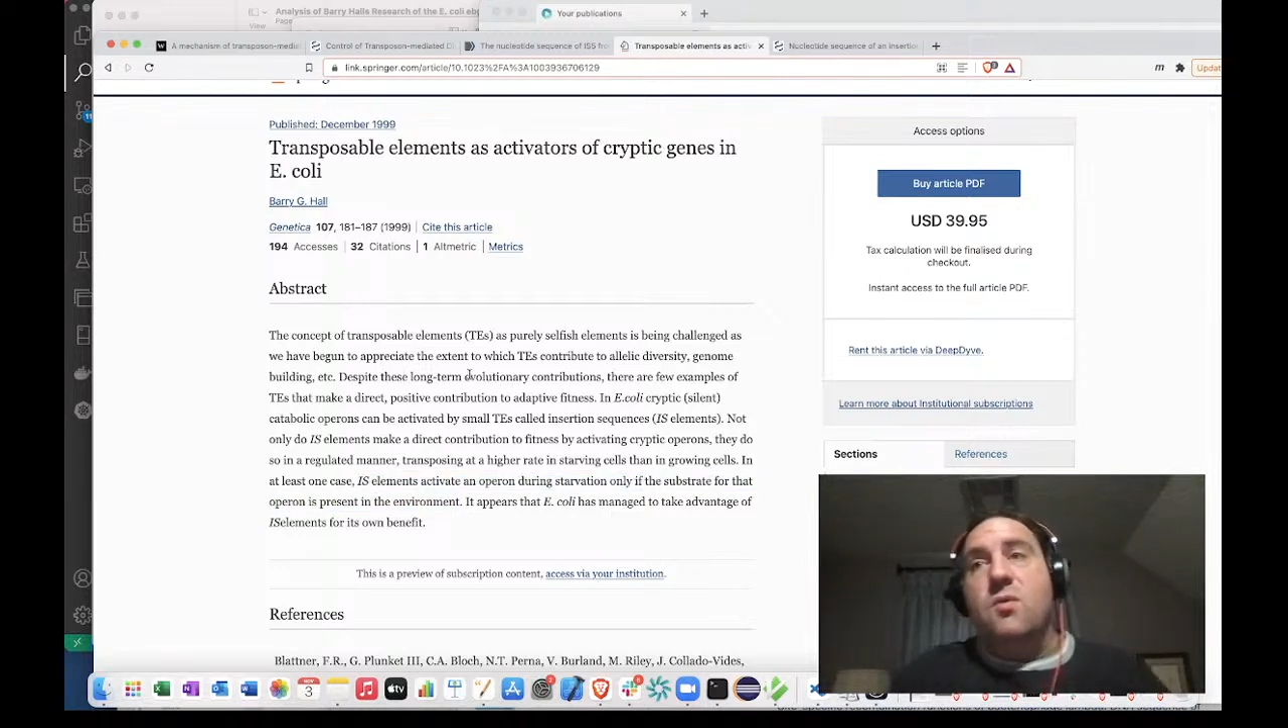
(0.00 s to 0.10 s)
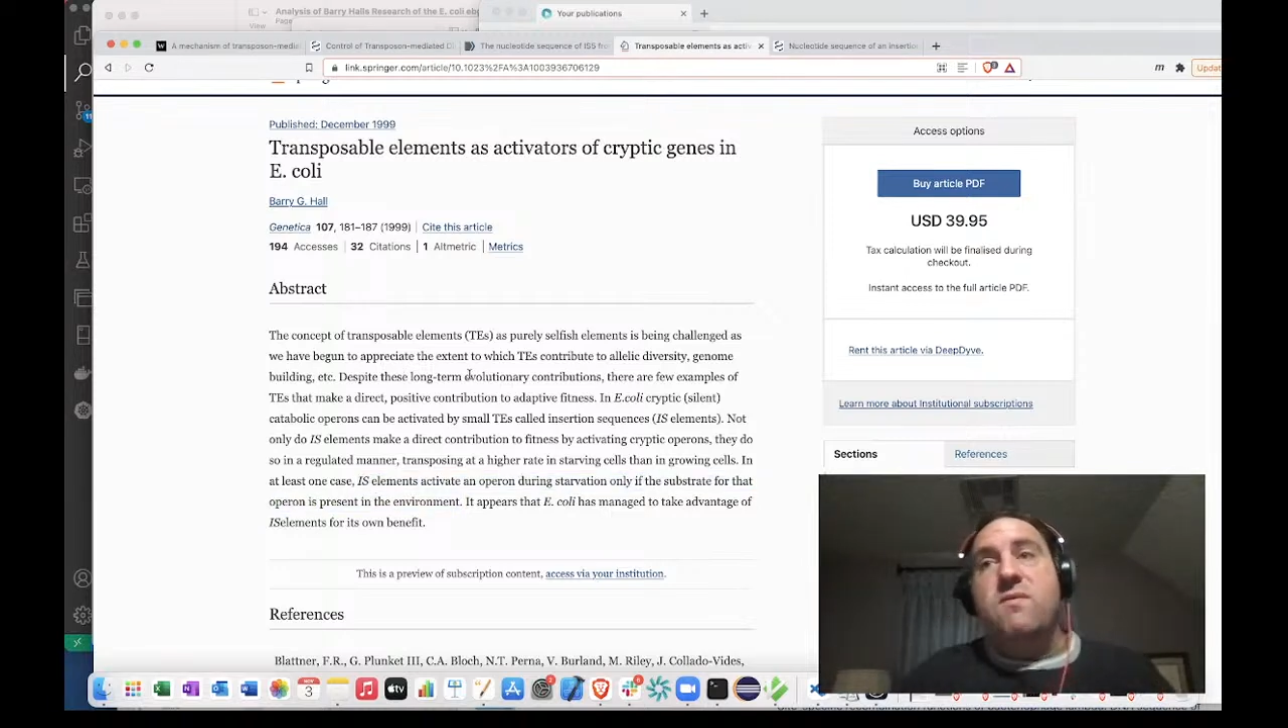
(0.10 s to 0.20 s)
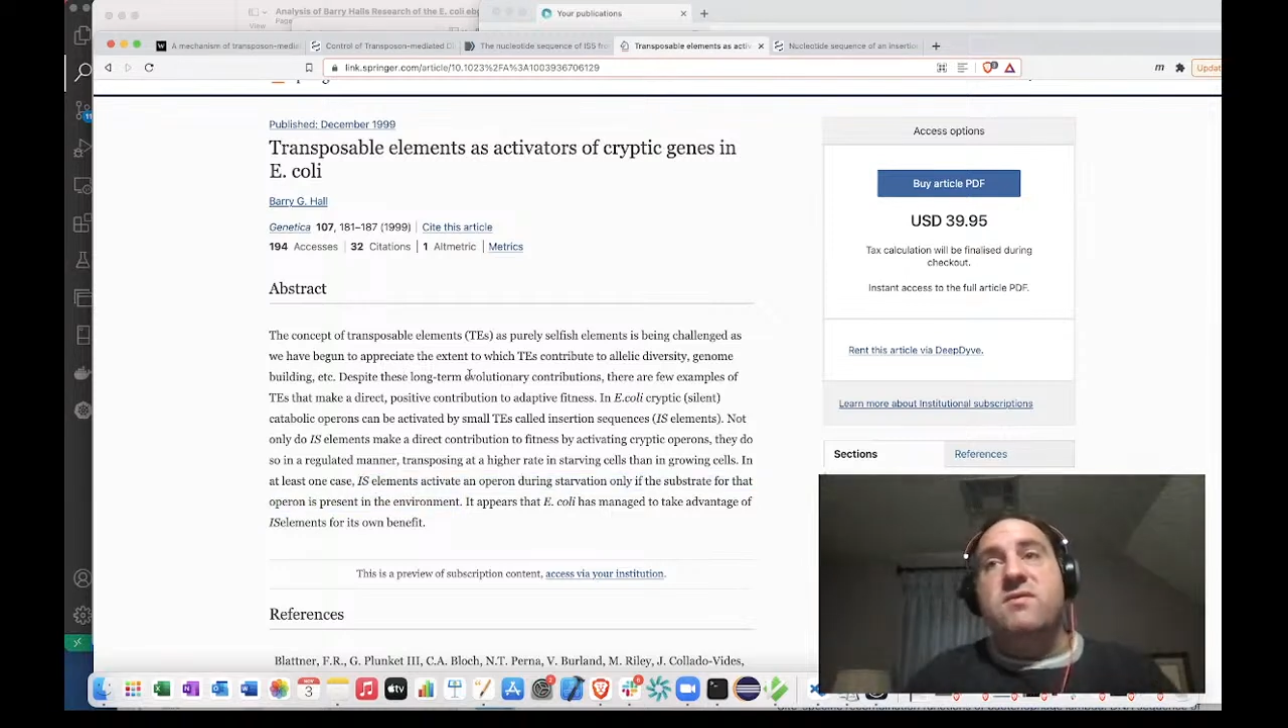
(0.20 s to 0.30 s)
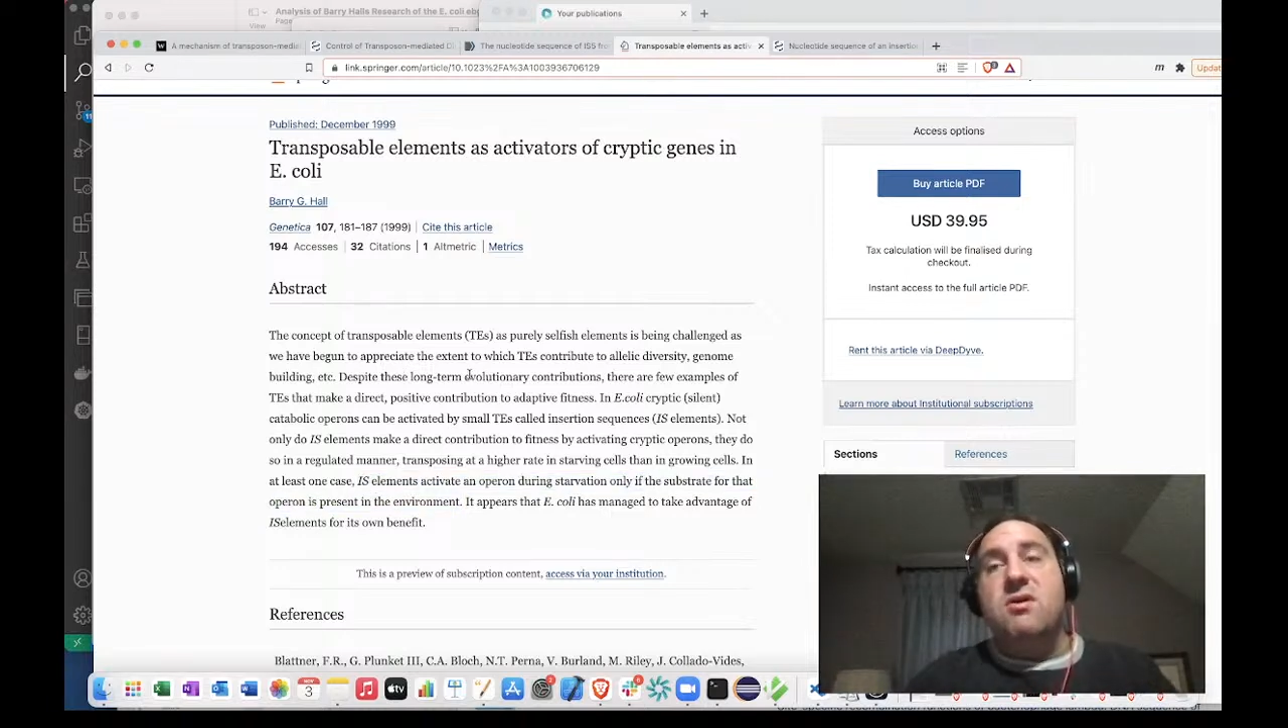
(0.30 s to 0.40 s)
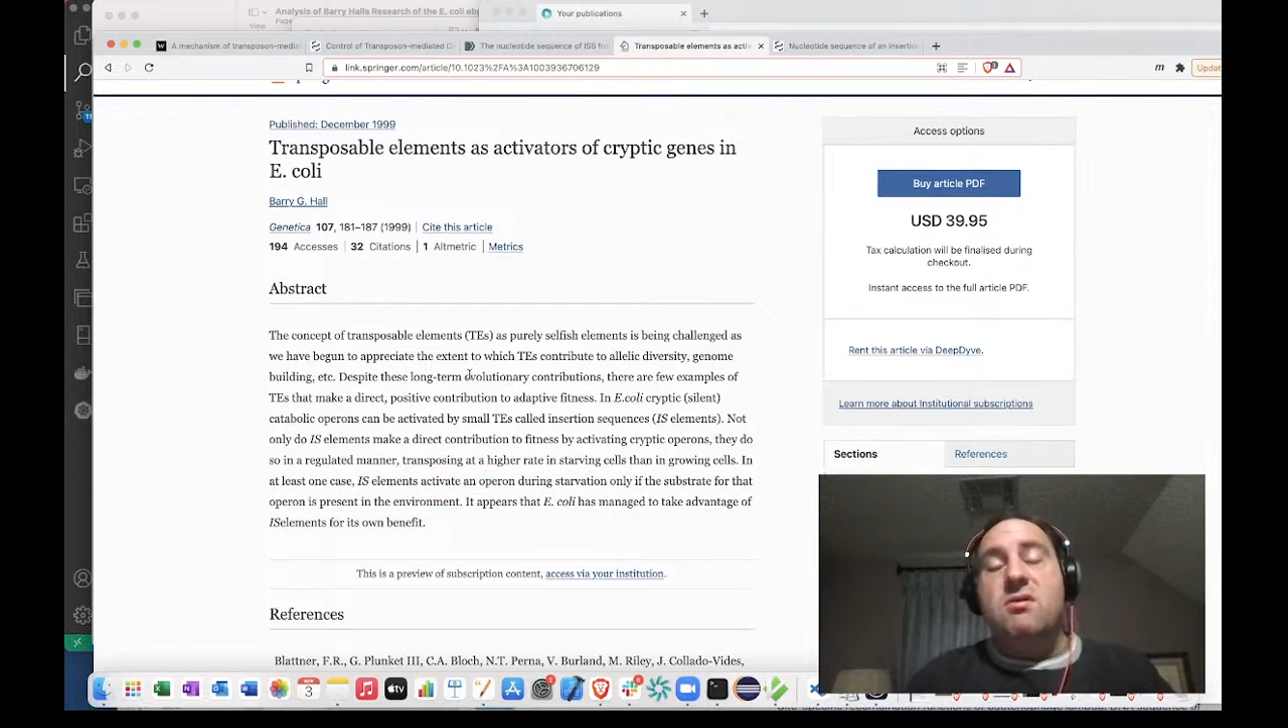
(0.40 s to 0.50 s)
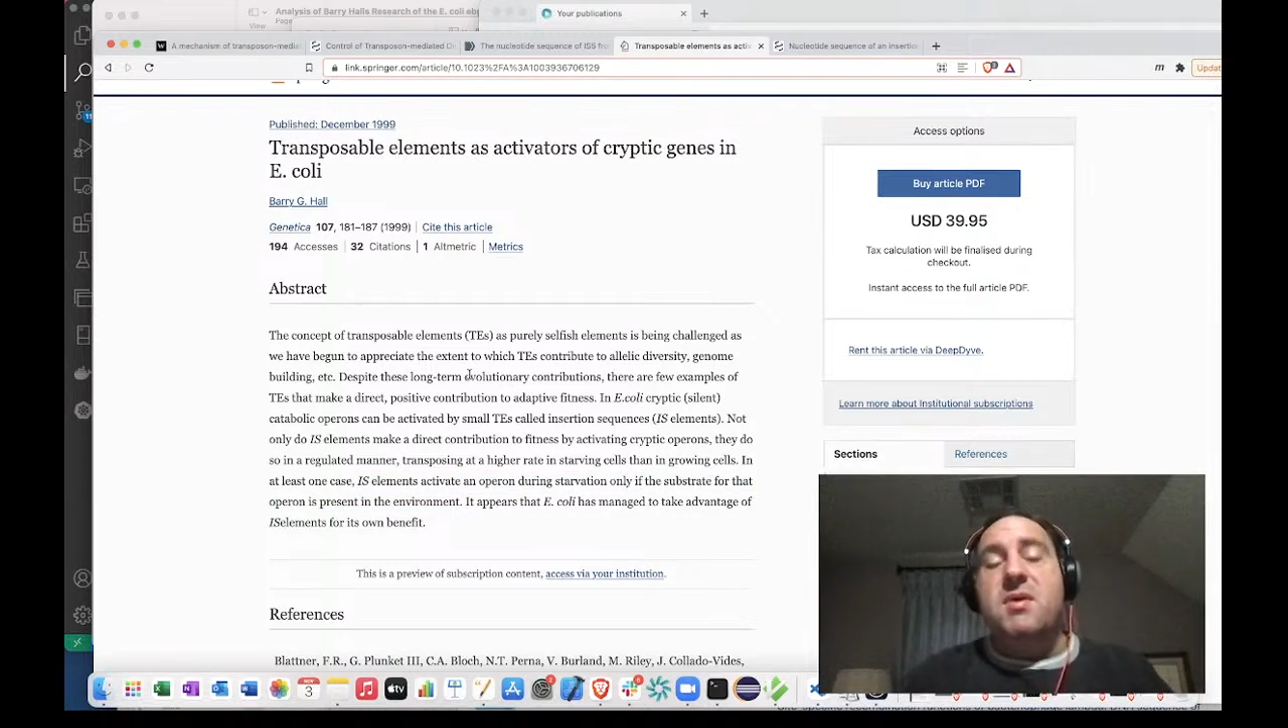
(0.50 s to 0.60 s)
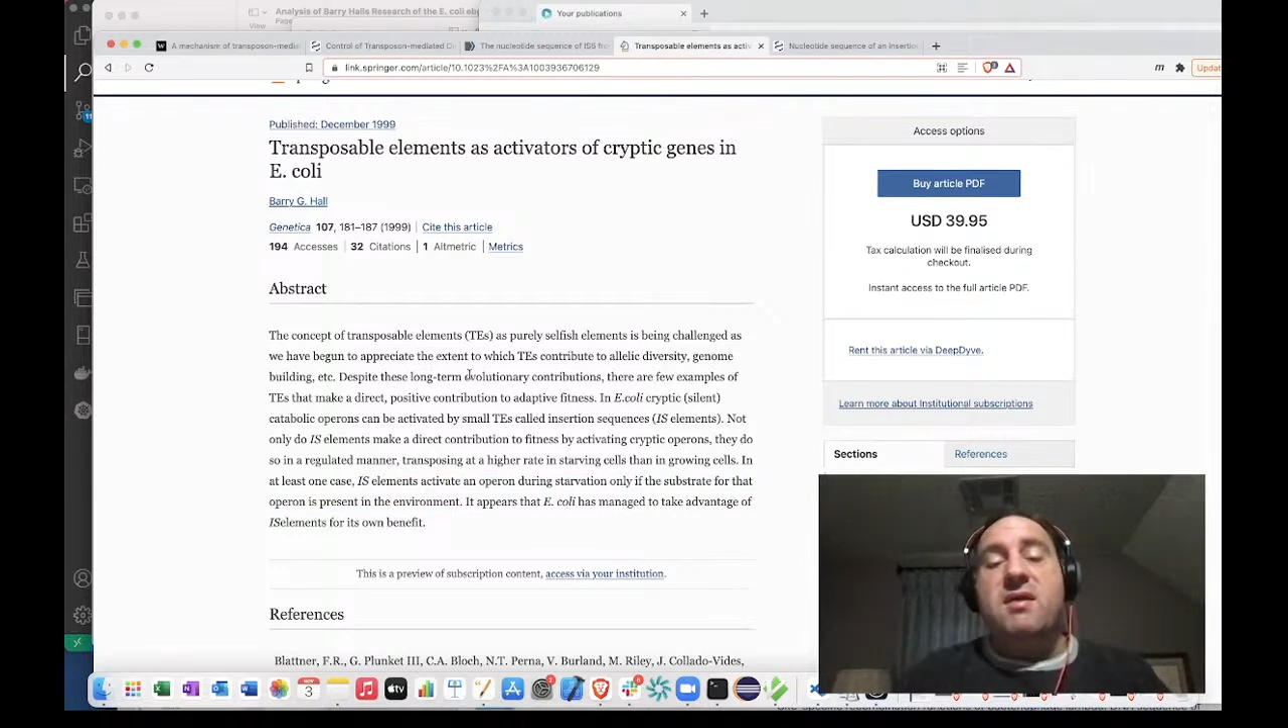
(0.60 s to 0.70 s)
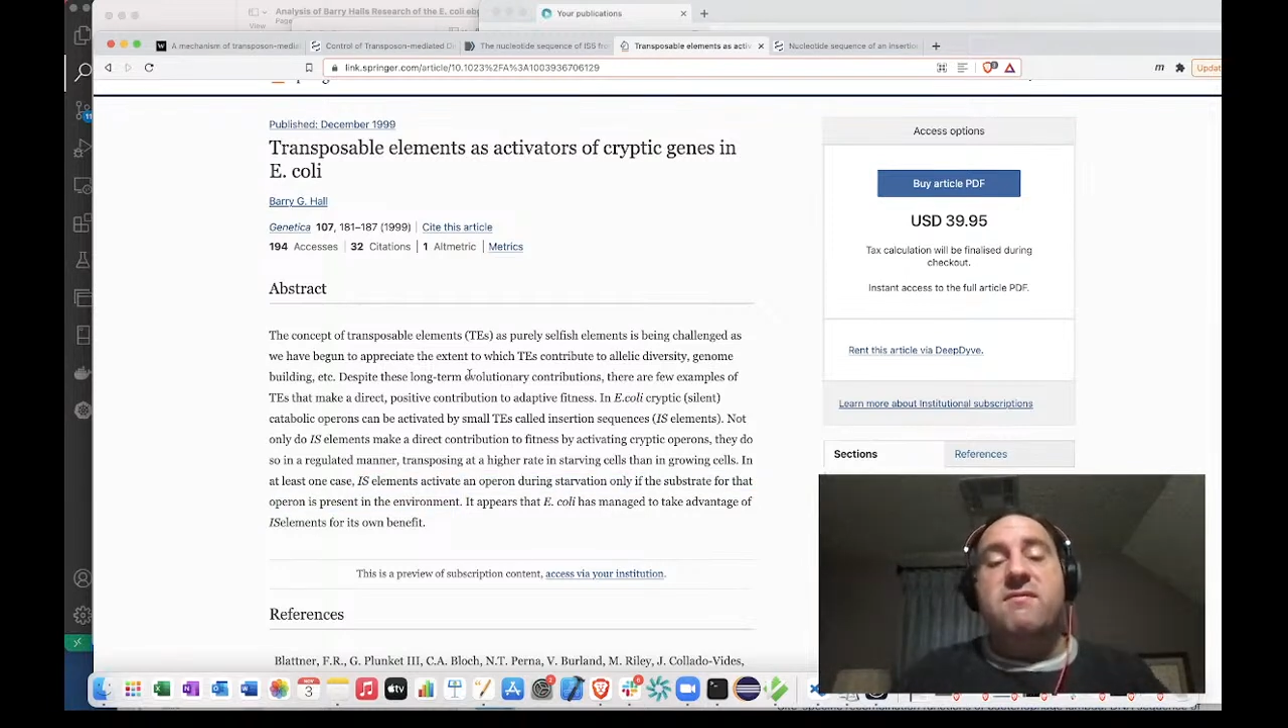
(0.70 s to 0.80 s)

We've known about